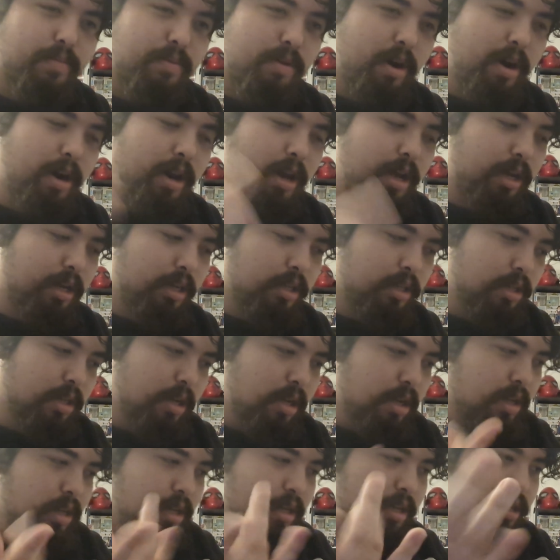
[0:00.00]
products,
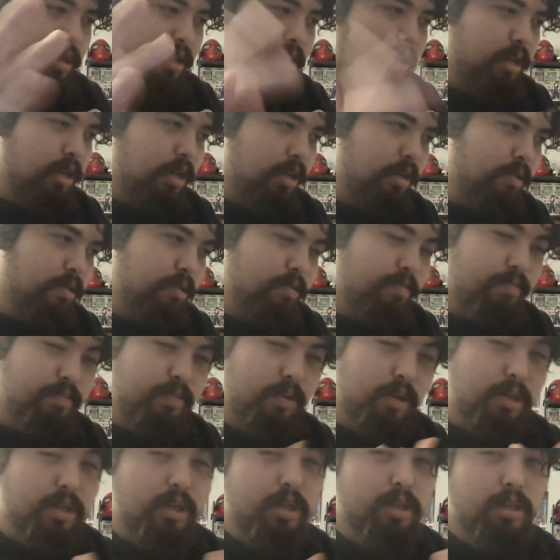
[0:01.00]

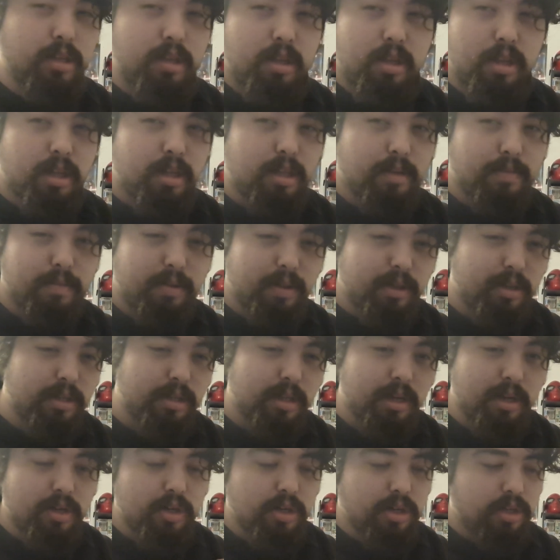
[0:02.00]
particularly like the
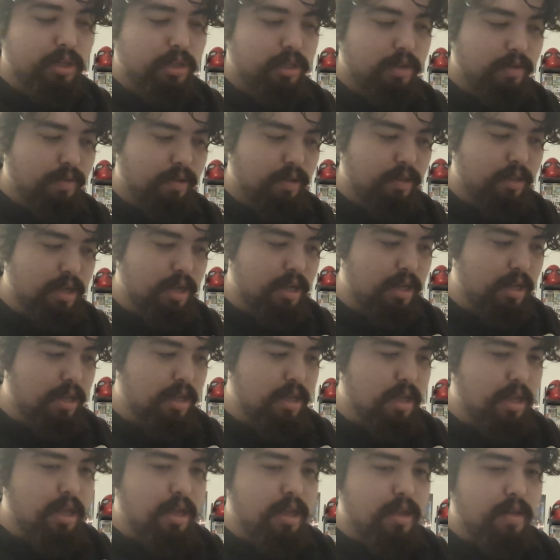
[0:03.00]
PlayStation and stuff like that.
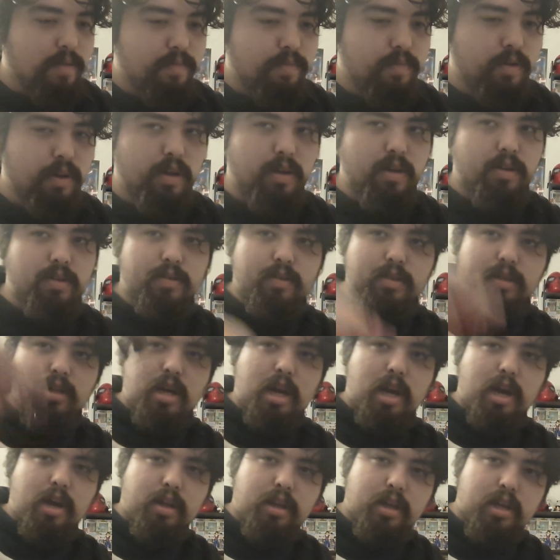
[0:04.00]
But
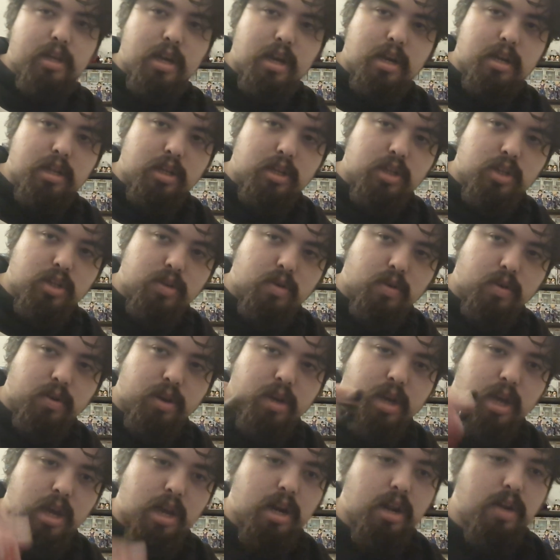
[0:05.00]
I only carry these Skull
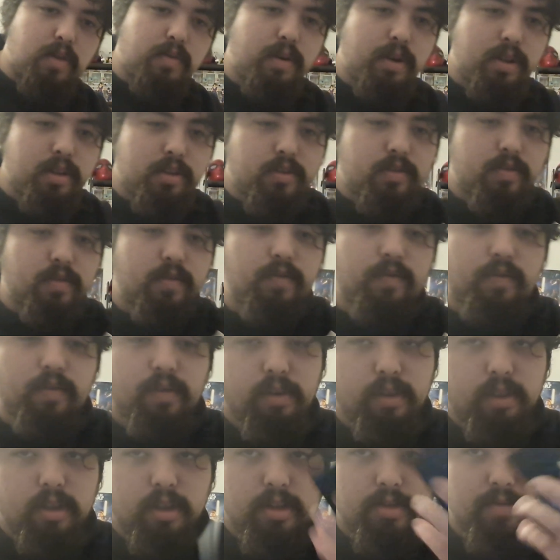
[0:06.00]
Candy ones
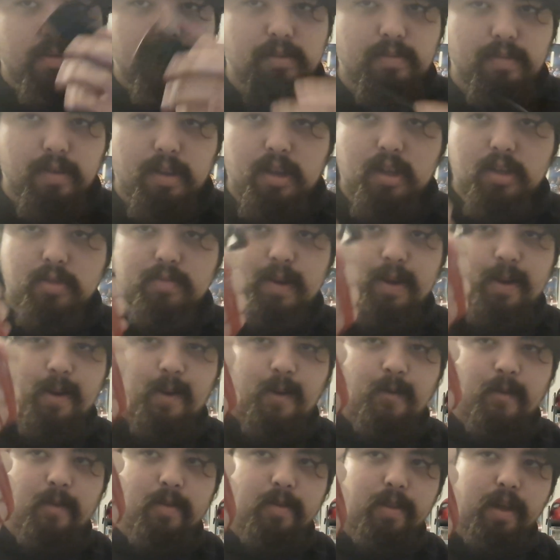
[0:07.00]
for these ones because my
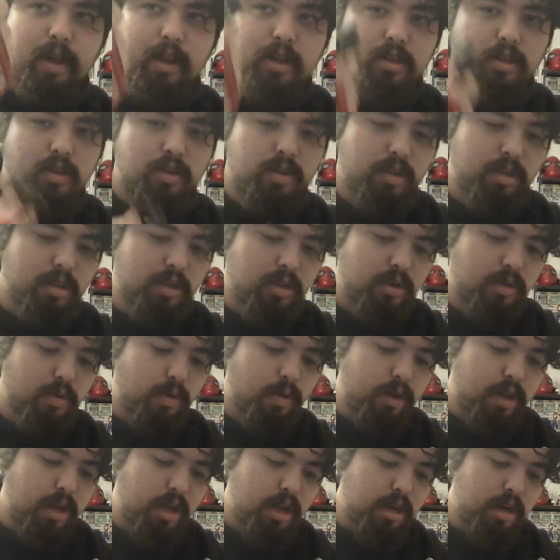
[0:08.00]
girlfriend likes using the
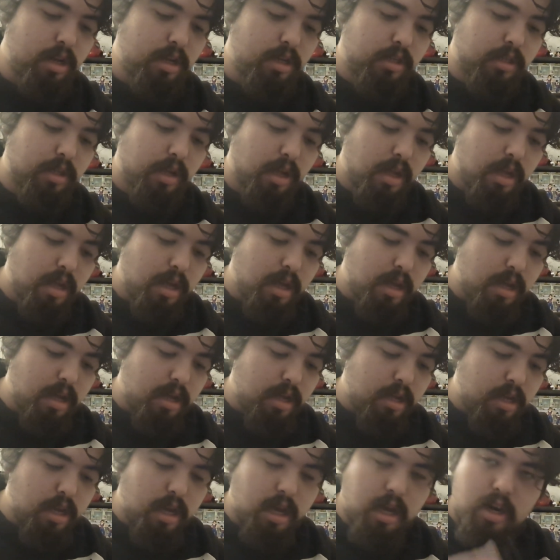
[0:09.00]
Skull Candies.
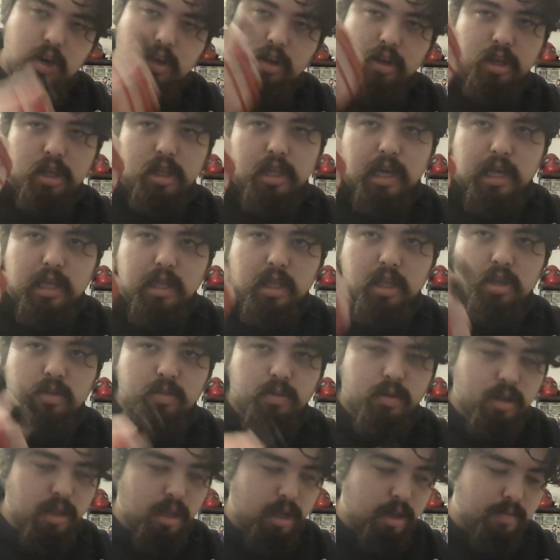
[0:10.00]
And not only that, these
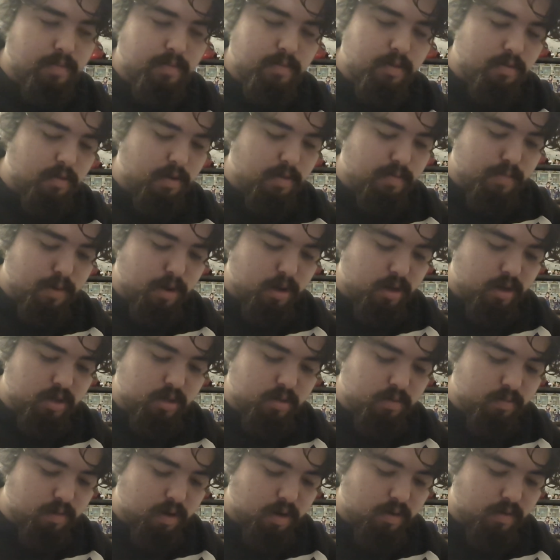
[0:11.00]
were like $3
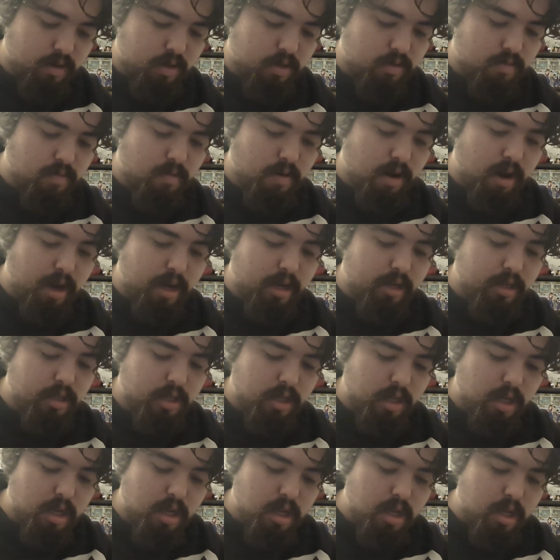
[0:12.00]
when I went to Ross,
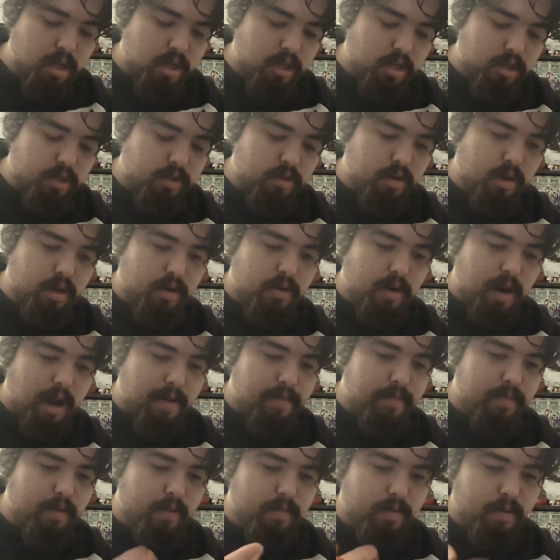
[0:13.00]
so I
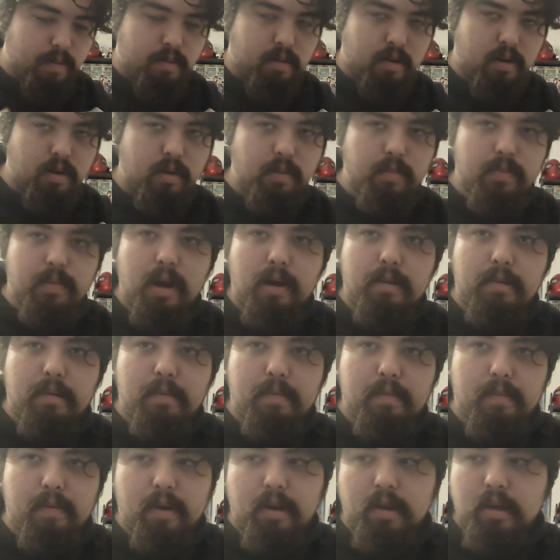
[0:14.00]
grabbed them and blah
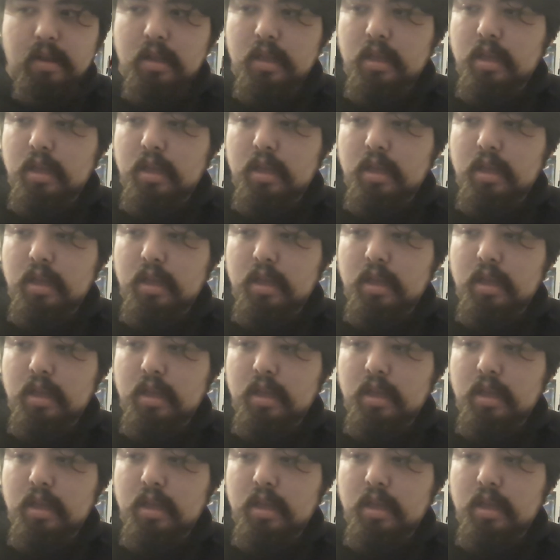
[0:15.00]
blah